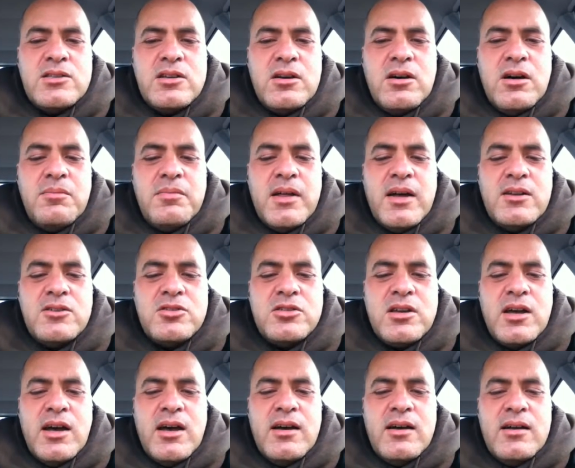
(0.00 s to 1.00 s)
so
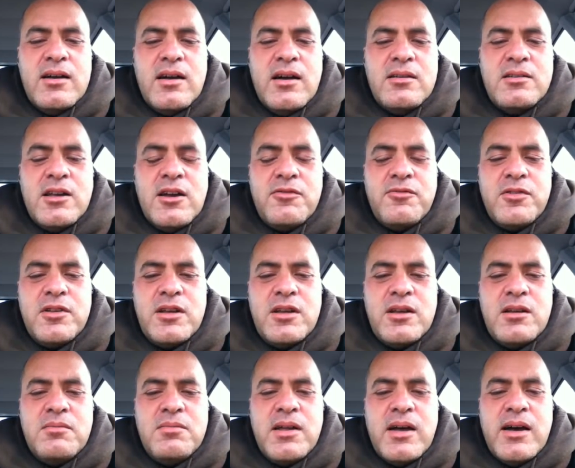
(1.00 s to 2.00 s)
I
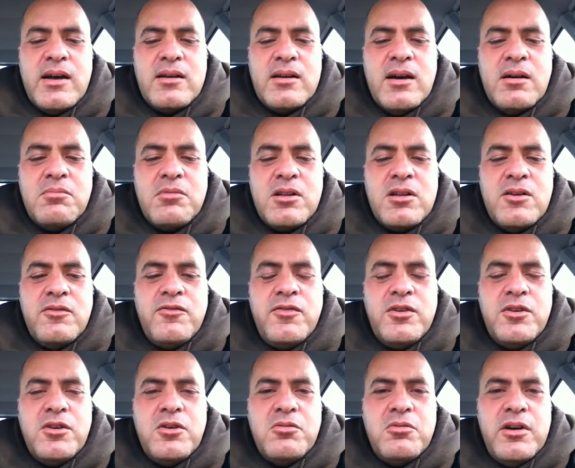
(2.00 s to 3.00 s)
definitely am not. I'm going to
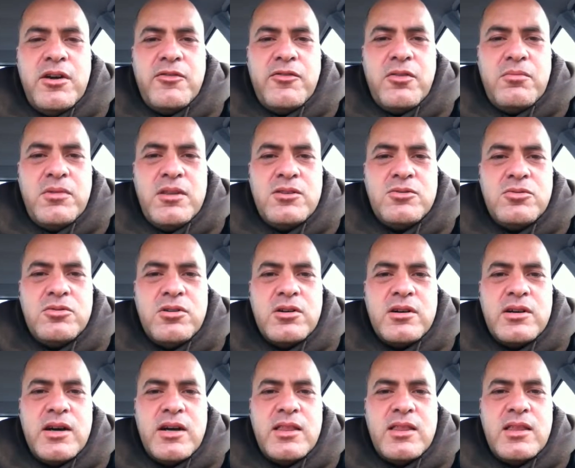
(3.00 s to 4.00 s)
veer away from these
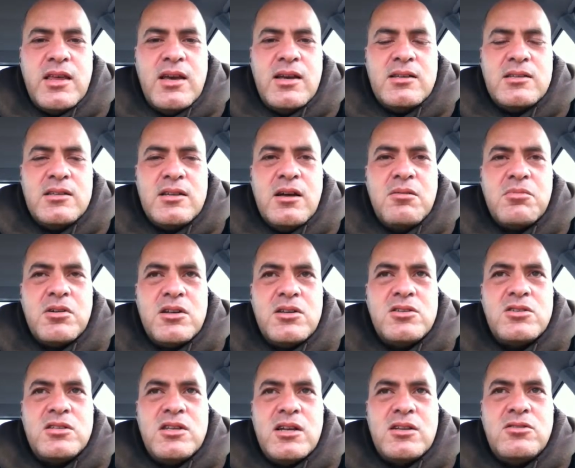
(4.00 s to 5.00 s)
orgone things, and I'm going
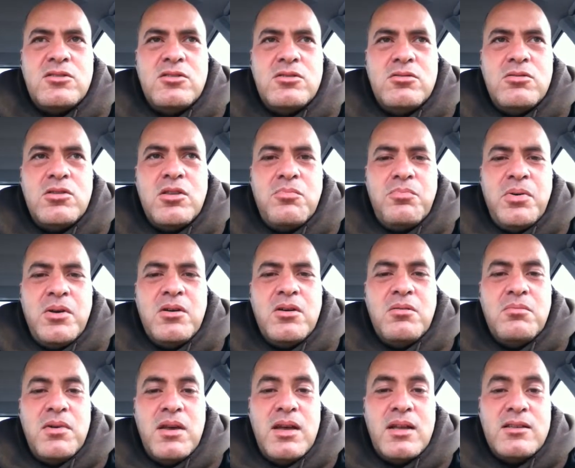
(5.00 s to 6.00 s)
to stick to the
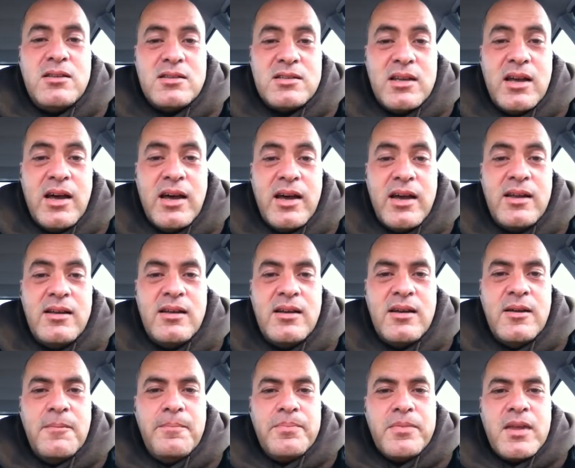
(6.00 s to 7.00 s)
pyramid design
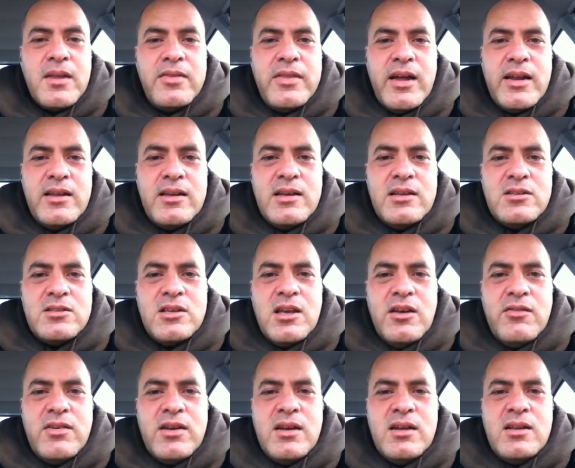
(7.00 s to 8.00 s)
that is
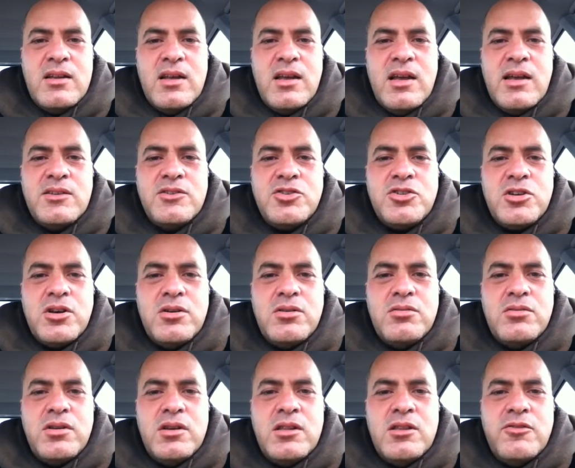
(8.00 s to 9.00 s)
given and
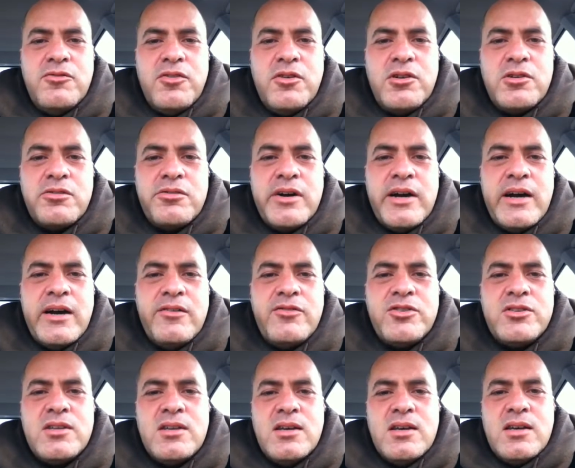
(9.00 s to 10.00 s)
shown in the
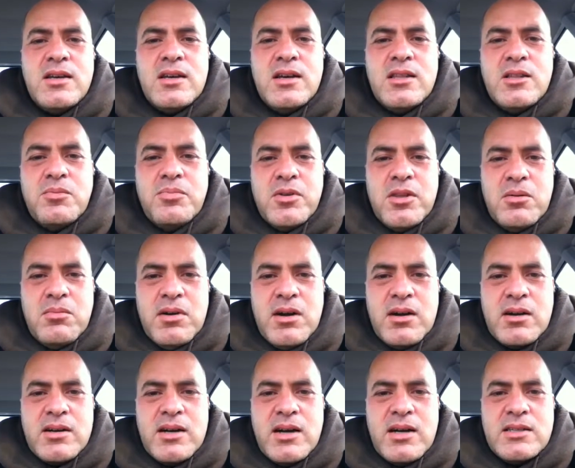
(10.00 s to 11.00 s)
photographs in the Billy
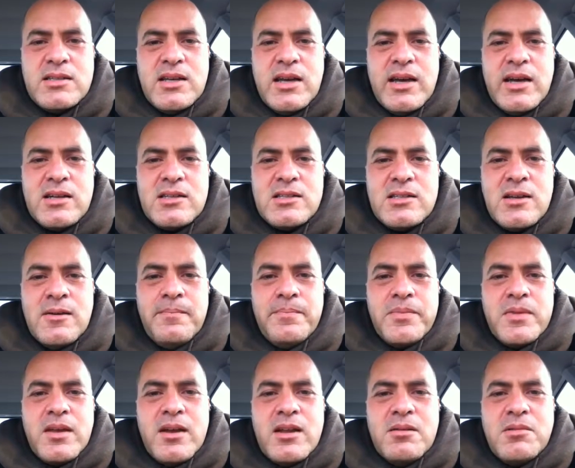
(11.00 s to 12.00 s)
Meiers contacts.
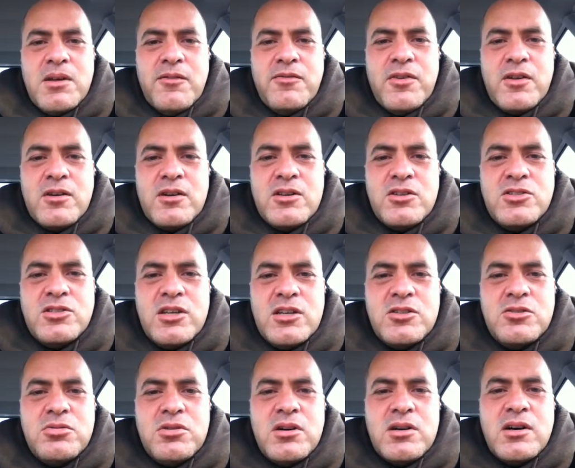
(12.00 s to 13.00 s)
And I'm definitely going to
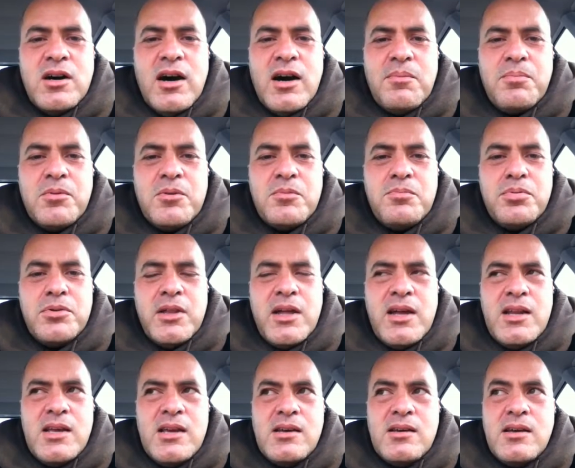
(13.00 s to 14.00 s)
stick to a copper
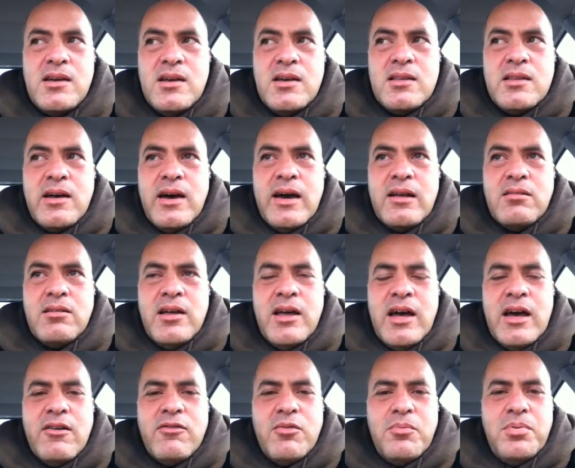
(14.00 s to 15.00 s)
plating. Now, I don't
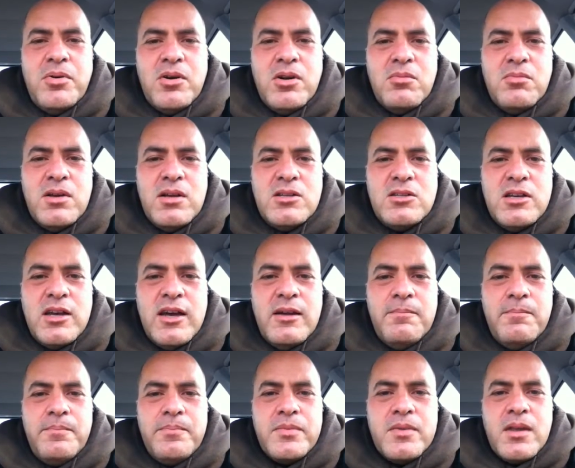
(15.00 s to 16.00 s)
have a pyramid
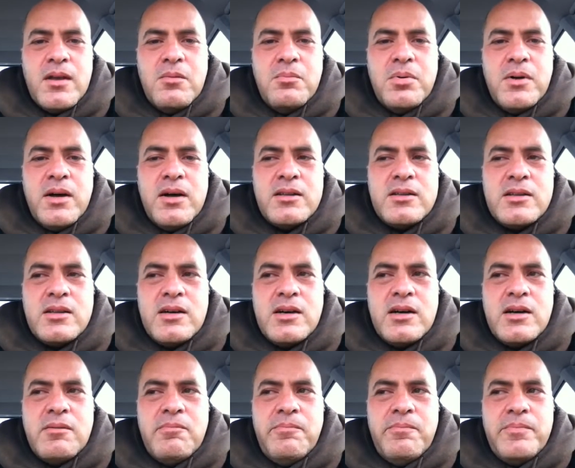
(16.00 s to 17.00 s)
yet, but
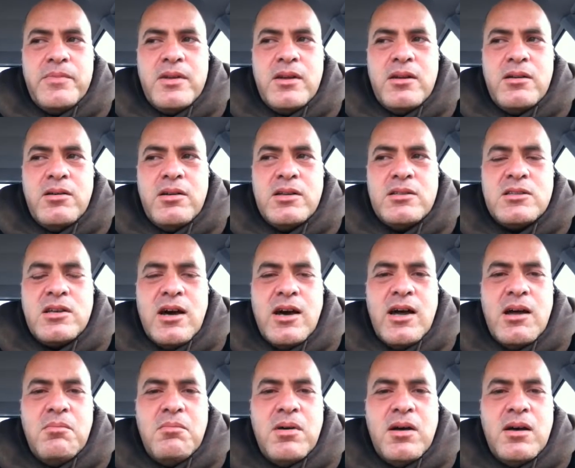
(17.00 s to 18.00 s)
in
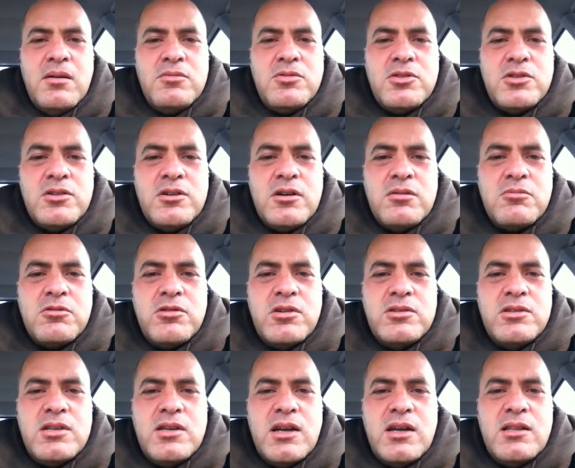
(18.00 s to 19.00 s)
time, I'm sure I'm
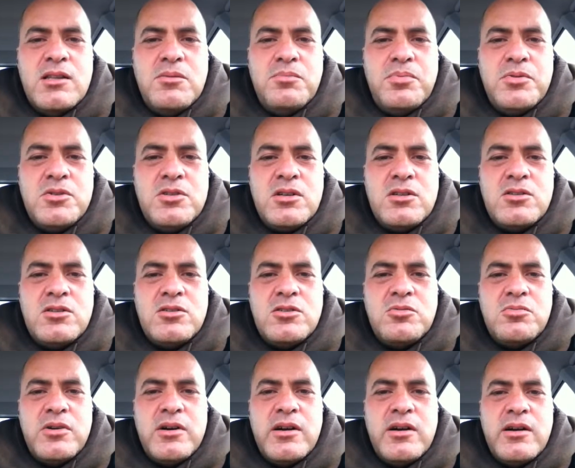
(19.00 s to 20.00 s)
going to get in a position
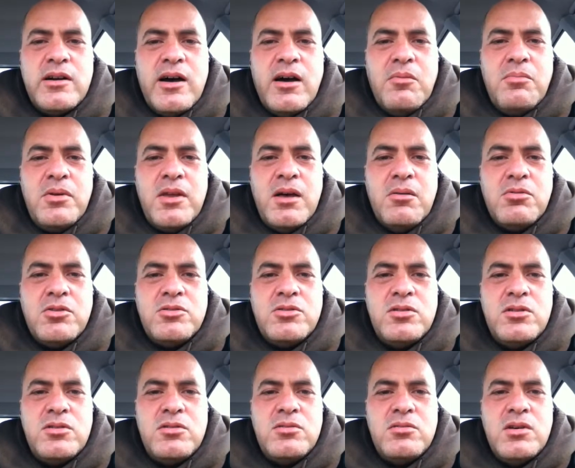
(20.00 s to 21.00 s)
to where I'll be able
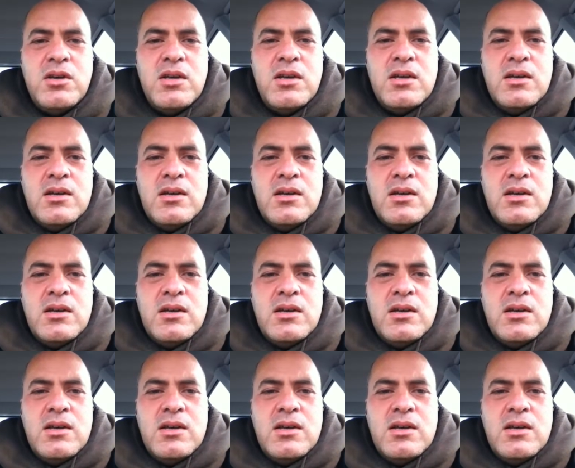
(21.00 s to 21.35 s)
to